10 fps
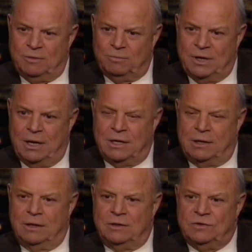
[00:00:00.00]
I've read about
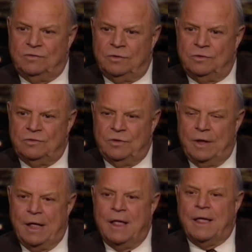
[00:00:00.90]
that. You're doing commercials for
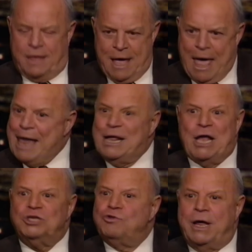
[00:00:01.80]
Comedy Central. Yeah,
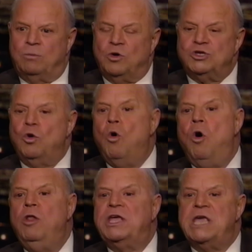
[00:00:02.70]
and it's great. Because
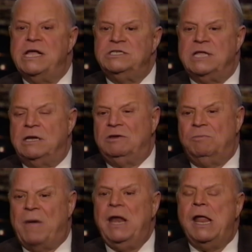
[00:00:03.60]
all the kids that
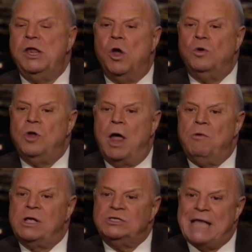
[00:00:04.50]
might not know
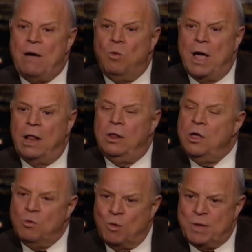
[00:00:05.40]
Don Rickles that
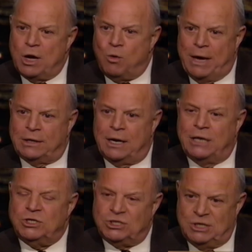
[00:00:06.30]
well will be
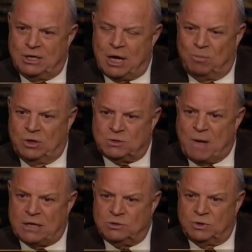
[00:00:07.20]
acquainted. And I just did a couple
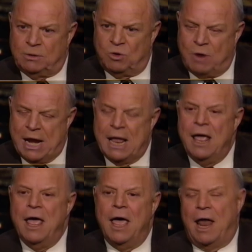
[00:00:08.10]
of spots with them
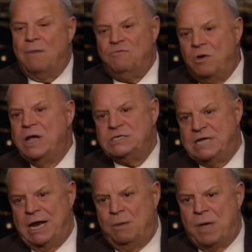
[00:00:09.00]
already, and I'm very
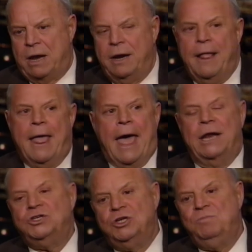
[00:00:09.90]
excited about it.
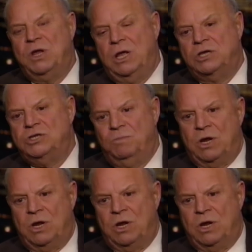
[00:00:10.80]
And it should be